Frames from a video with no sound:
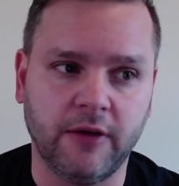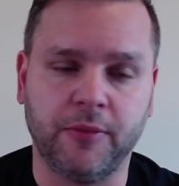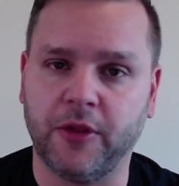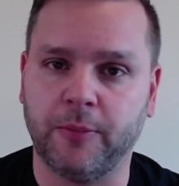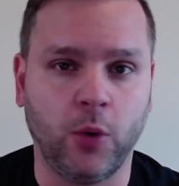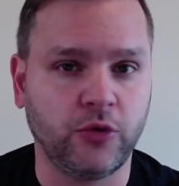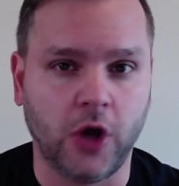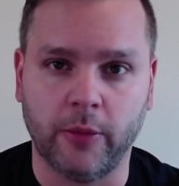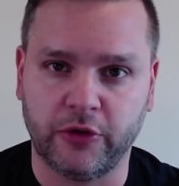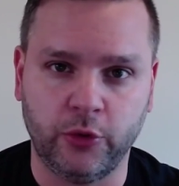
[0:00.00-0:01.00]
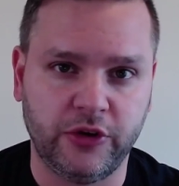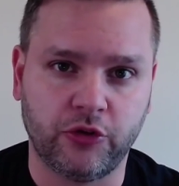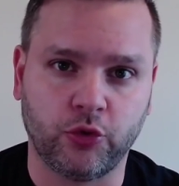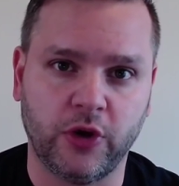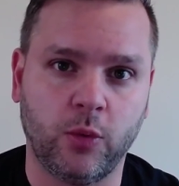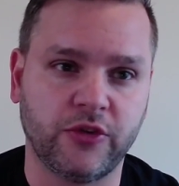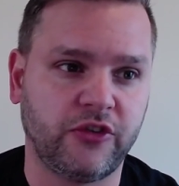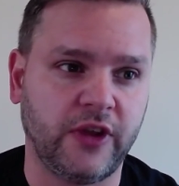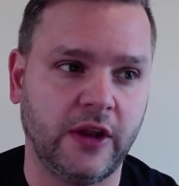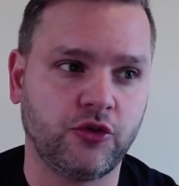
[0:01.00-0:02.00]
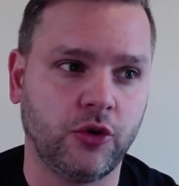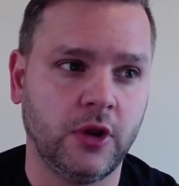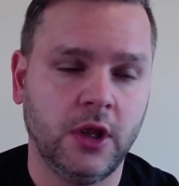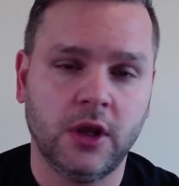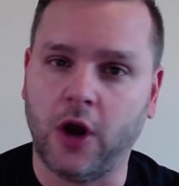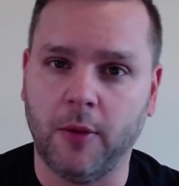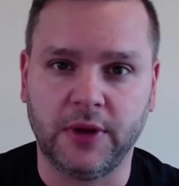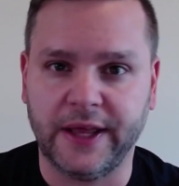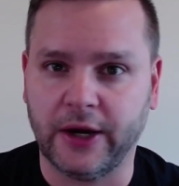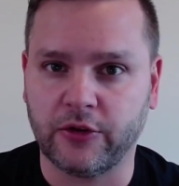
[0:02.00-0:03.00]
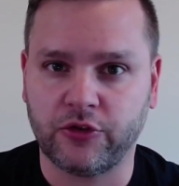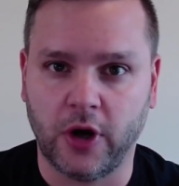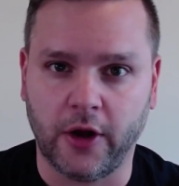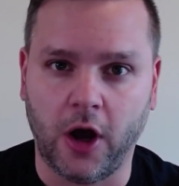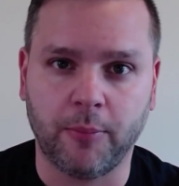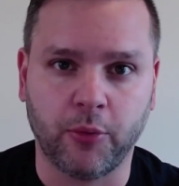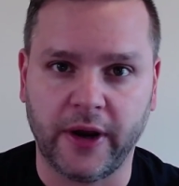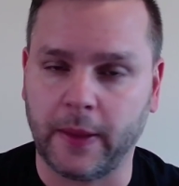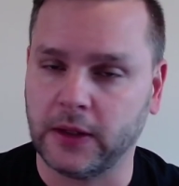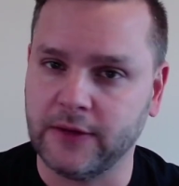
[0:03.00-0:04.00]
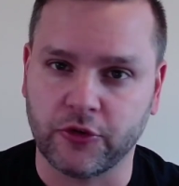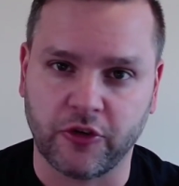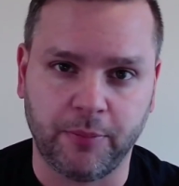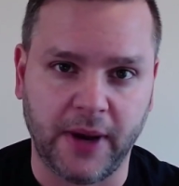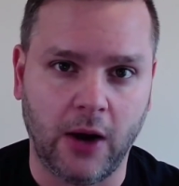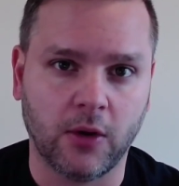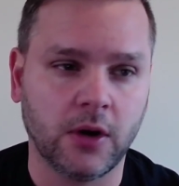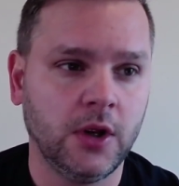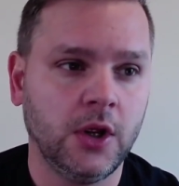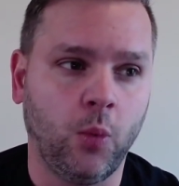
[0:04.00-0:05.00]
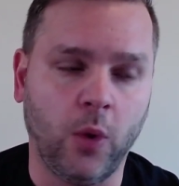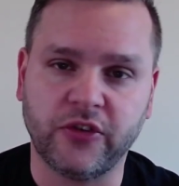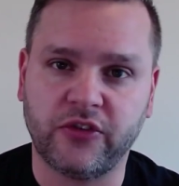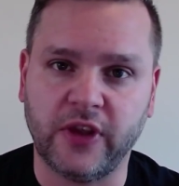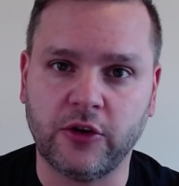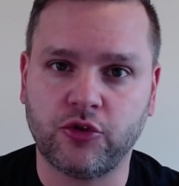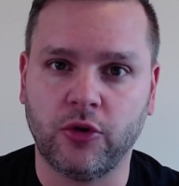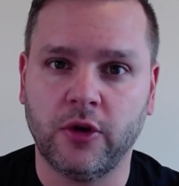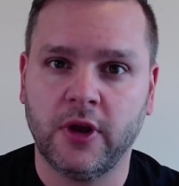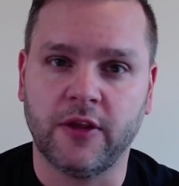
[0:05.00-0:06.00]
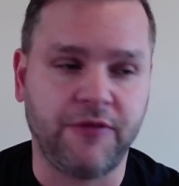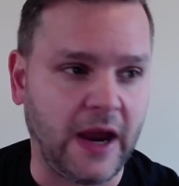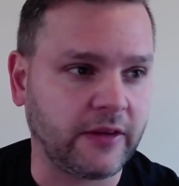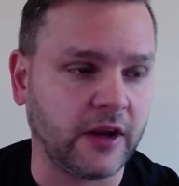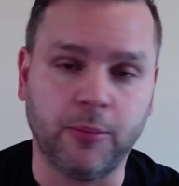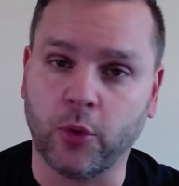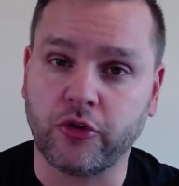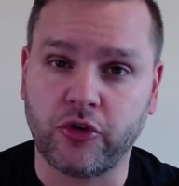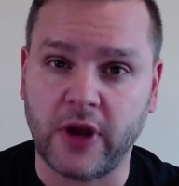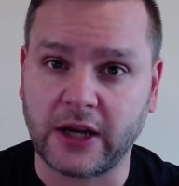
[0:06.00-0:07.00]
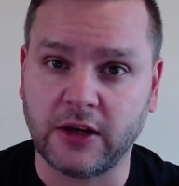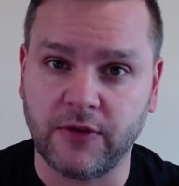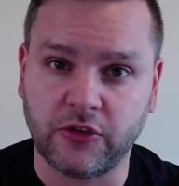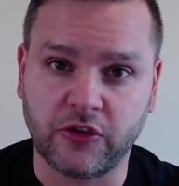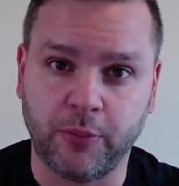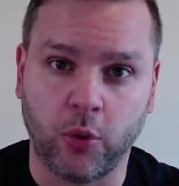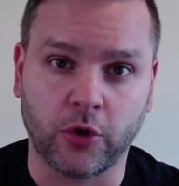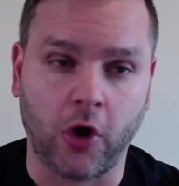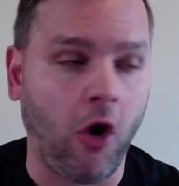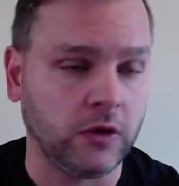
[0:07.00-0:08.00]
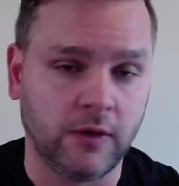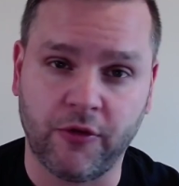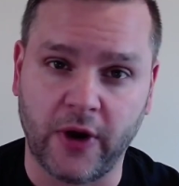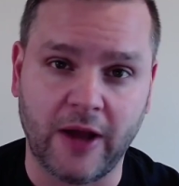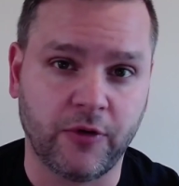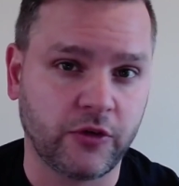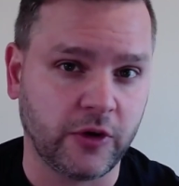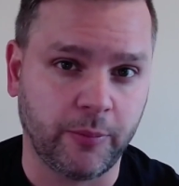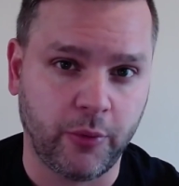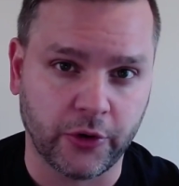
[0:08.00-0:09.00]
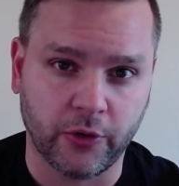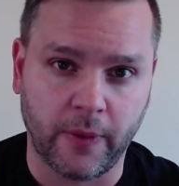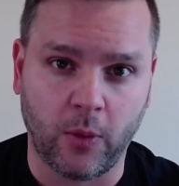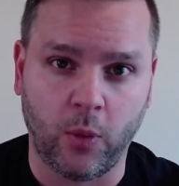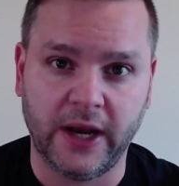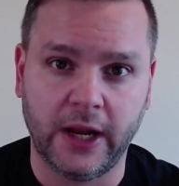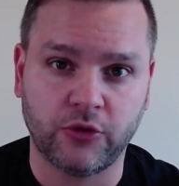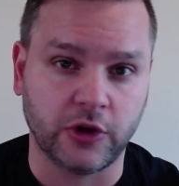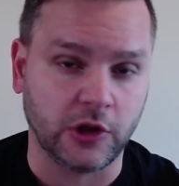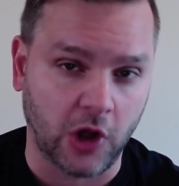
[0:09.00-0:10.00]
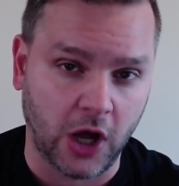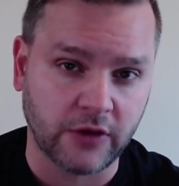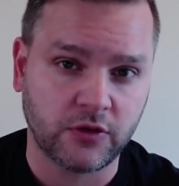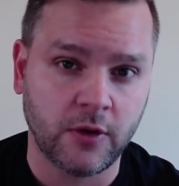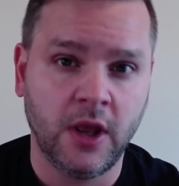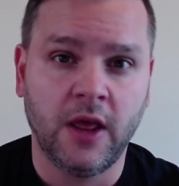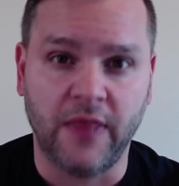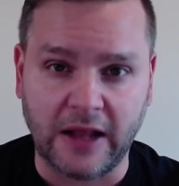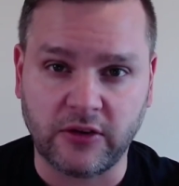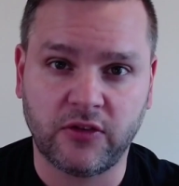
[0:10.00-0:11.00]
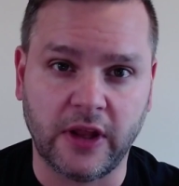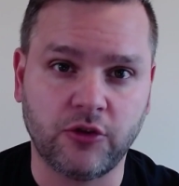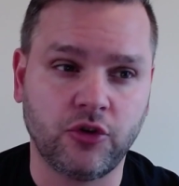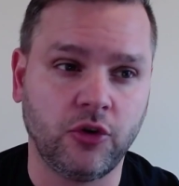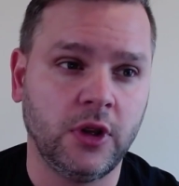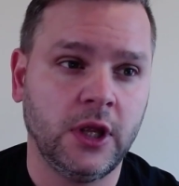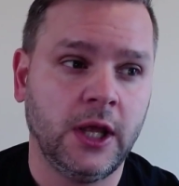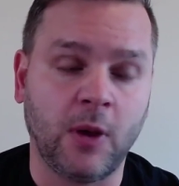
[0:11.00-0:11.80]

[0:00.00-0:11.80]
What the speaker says: of the post-obs losing streak was essential. Kamala Harris not operating the levers of power was essential. The fact that abortion activists poured all of their efforts into putting her in the White House and lost, that's essential.